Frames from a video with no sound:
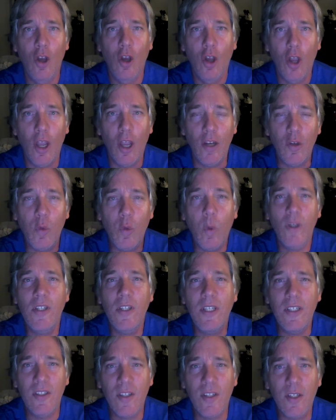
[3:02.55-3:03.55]
had
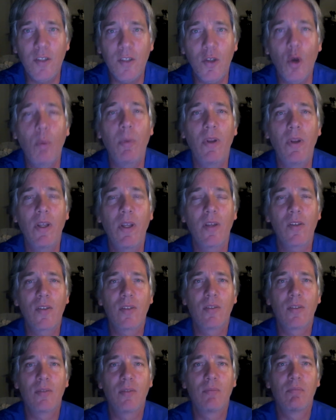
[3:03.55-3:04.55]
26
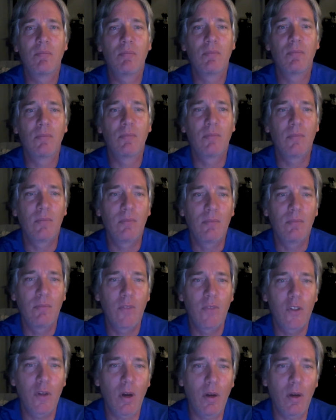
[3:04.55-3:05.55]
openings.
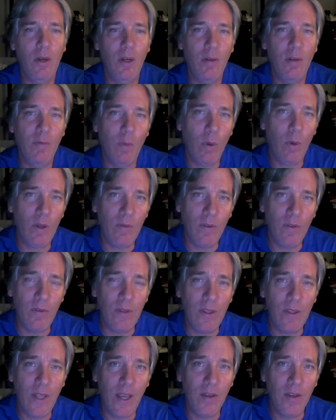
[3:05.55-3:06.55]
Started at
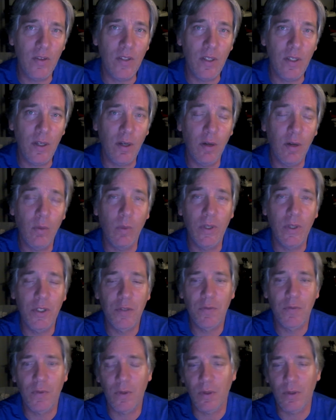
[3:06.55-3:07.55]
$40,000, $50,000 a year,
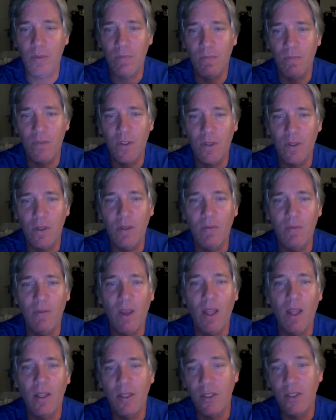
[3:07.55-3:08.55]
which for Silicon
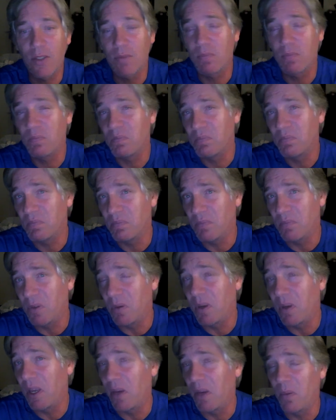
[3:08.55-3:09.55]
Valley's
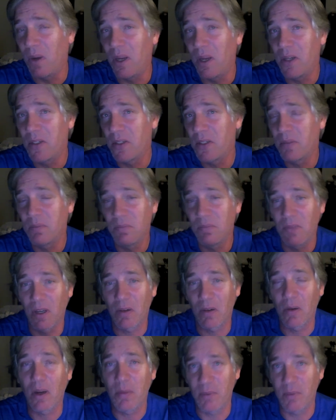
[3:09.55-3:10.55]
okay wage. Not
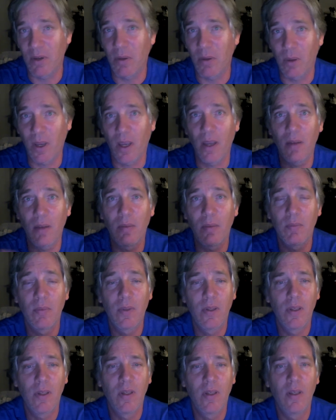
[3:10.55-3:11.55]
great, but okay.
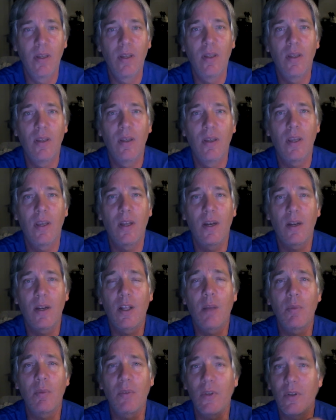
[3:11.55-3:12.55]
And in a
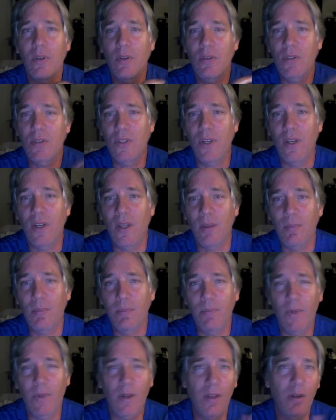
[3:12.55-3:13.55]
couple of years, you end up
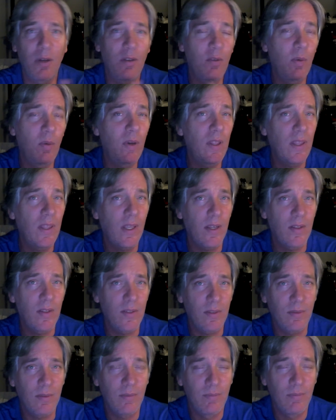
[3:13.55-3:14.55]
at $120,000.